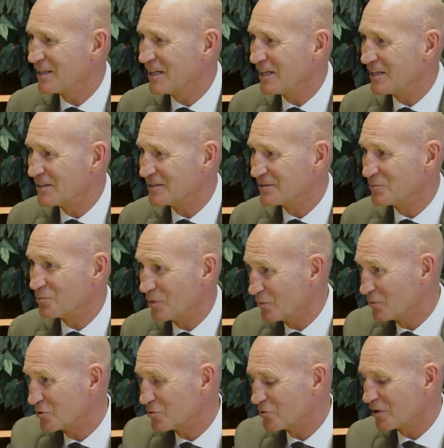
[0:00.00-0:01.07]
And we
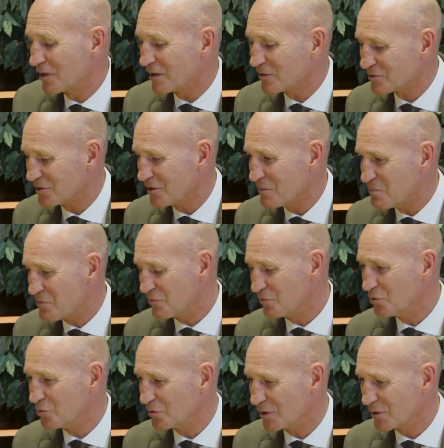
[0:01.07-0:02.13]
were talking outside
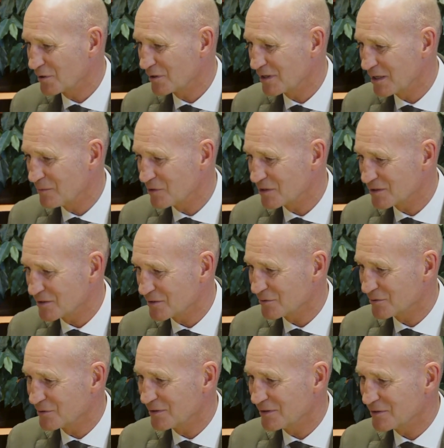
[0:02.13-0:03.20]
before we came
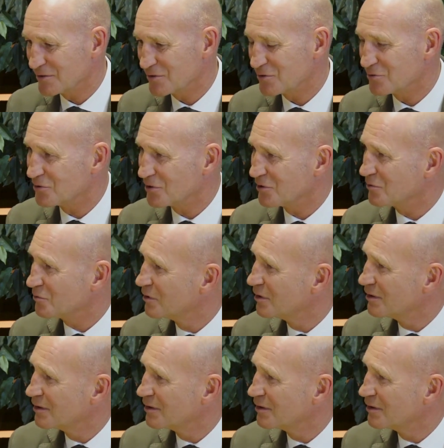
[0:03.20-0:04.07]
into the studio.